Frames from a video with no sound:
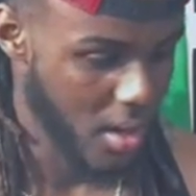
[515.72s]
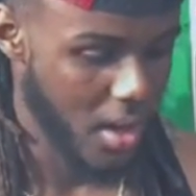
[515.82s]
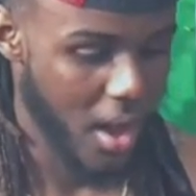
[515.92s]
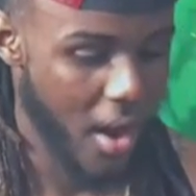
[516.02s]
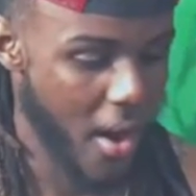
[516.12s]

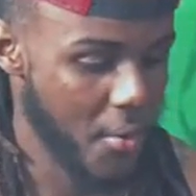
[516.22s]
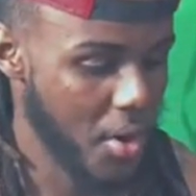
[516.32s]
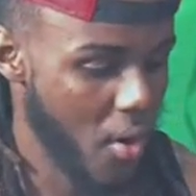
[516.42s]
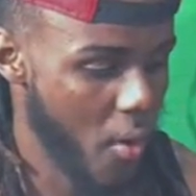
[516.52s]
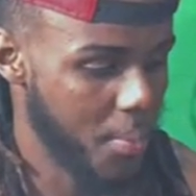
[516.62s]
Alright, we're
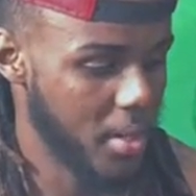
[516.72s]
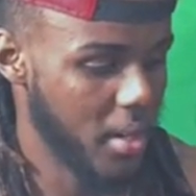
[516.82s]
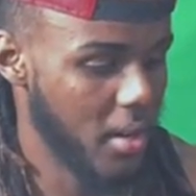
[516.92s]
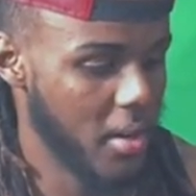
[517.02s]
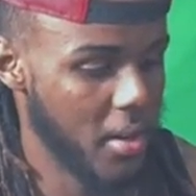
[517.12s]
going to open
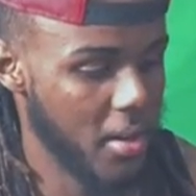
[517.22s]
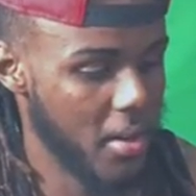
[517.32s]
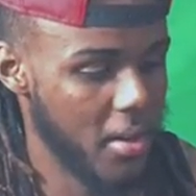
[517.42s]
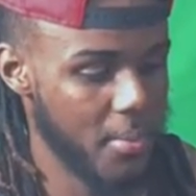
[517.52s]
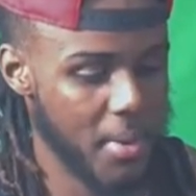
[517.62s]
up
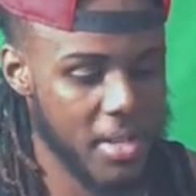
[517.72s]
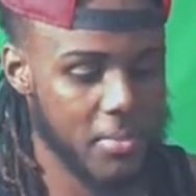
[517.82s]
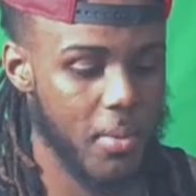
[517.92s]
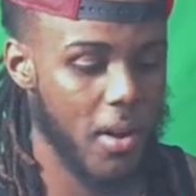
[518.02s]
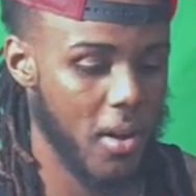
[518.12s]

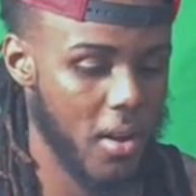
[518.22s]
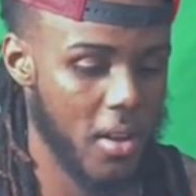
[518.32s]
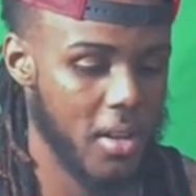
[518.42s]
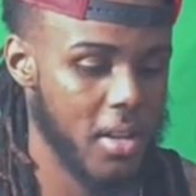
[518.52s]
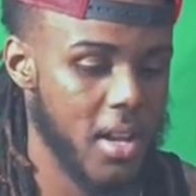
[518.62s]
baseball
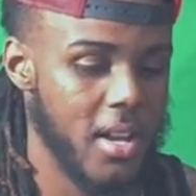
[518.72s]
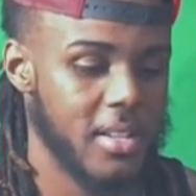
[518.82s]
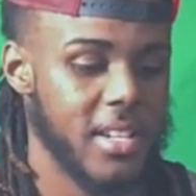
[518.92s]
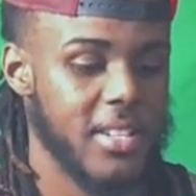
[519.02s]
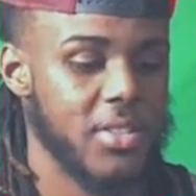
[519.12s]

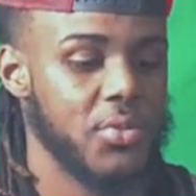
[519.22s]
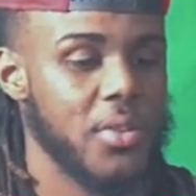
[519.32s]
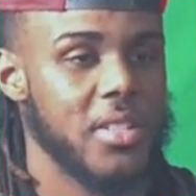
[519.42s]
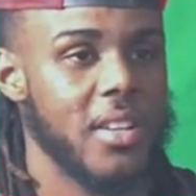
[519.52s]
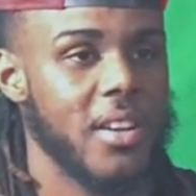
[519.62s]
just to
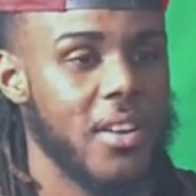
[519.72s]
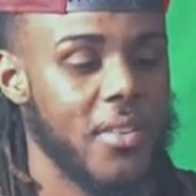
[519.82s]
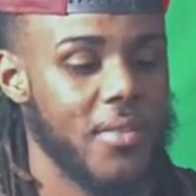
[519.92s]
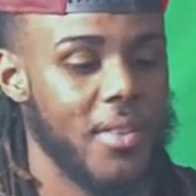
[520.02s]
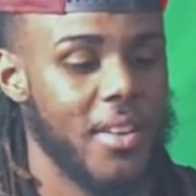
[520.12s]
switch it up.
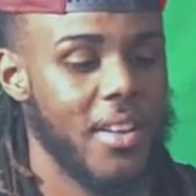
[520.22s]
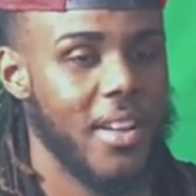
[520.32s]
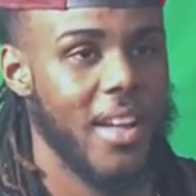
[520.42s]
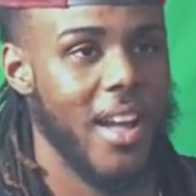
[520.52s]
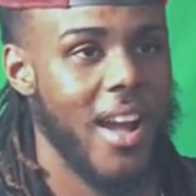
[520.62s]

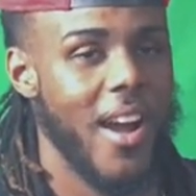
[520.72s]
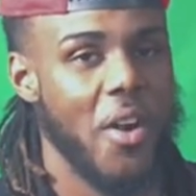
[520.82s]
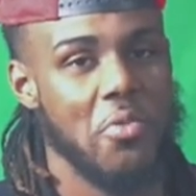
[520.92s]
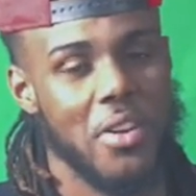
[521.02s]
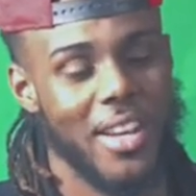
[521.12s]
I
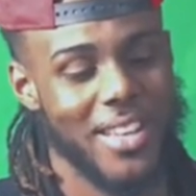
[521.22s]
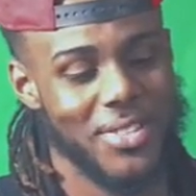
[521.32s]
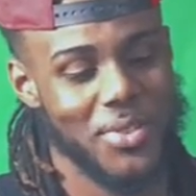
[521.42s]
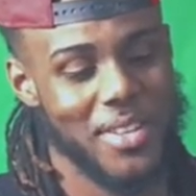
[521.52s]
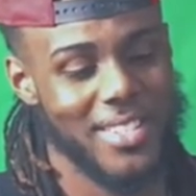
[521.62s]
don't want to get
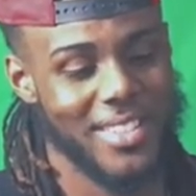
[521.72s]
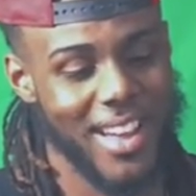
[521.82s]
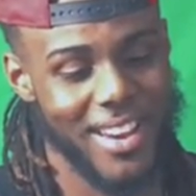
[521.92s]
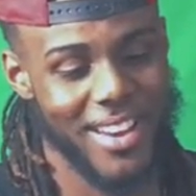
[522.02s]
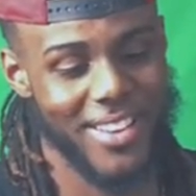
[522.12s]
too
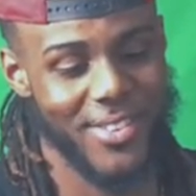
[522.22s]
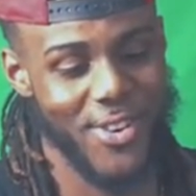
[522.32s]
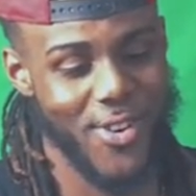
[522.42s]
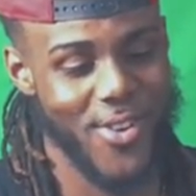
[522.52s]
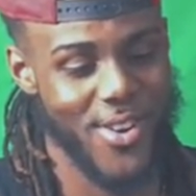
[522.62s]
excited, you
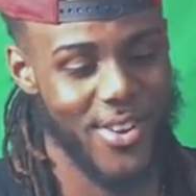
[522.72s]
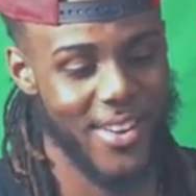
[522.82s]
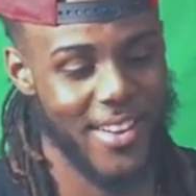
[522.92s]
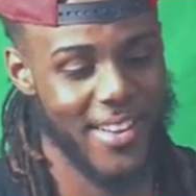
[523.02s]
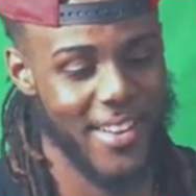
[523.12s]
know.
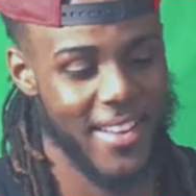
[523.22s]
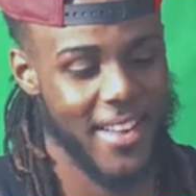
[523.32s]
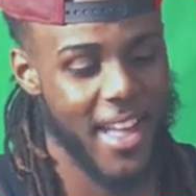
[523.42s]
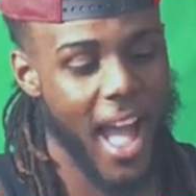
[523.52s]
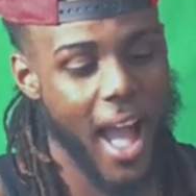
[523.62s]

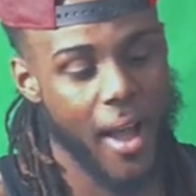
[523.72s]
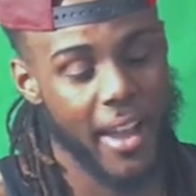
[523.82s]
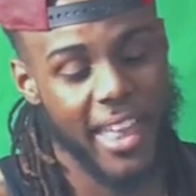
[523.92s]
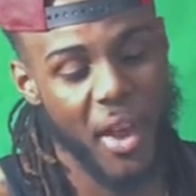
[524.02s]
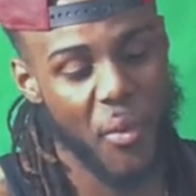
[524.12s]
I, I
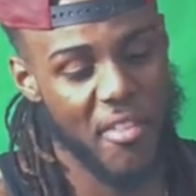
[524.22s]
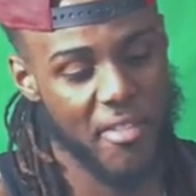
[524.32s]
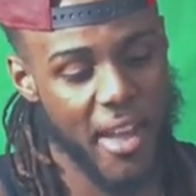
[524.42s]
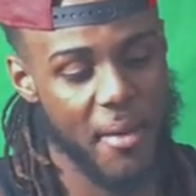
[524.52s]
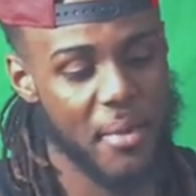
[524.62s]
can't wait for
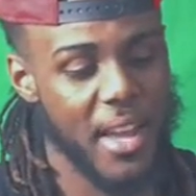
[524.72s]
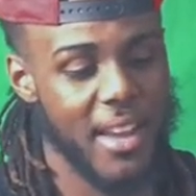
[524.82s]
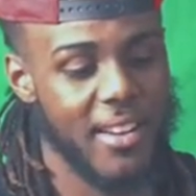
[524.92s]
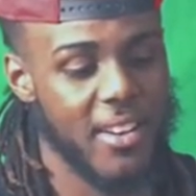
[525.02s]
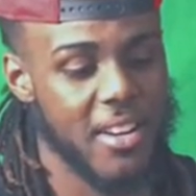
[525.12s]
N B A
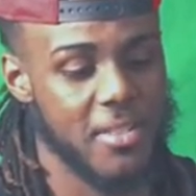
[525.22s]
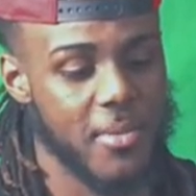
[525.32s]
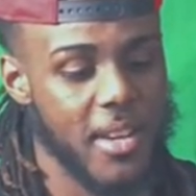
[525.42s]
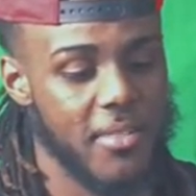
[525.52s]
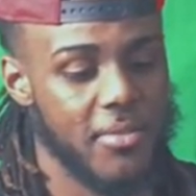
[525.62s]
cards,
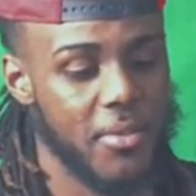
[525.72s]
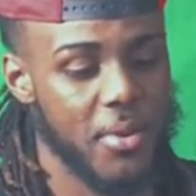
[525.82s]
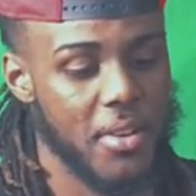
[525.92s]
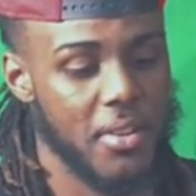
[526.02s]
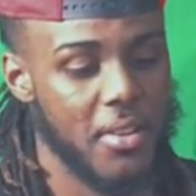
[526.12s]
man.
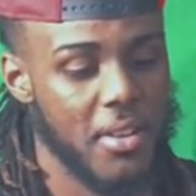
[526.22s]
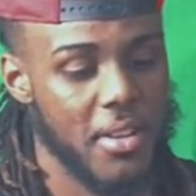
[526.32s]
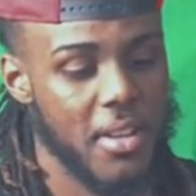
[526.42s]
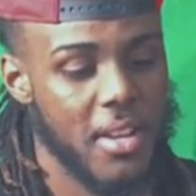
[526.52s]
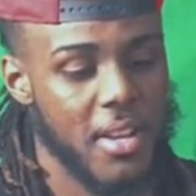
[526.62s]
Really.
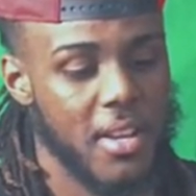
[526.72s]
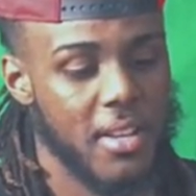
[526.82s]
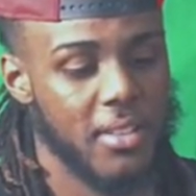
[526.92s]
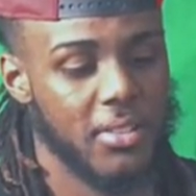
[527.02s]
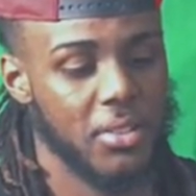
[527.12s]

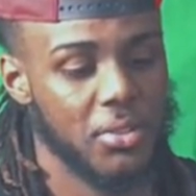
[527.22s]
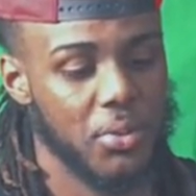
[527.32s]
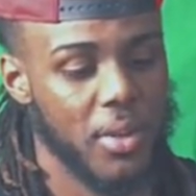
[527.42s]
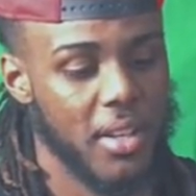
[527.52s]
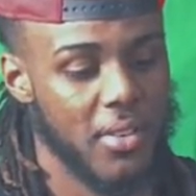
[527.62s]
Those
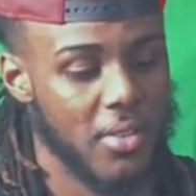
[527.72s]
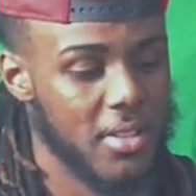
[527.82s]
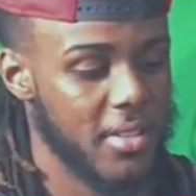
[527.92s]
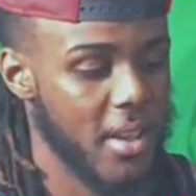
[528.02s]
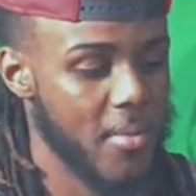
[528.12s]
really going
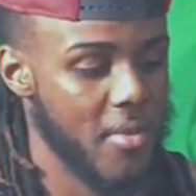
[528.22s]
to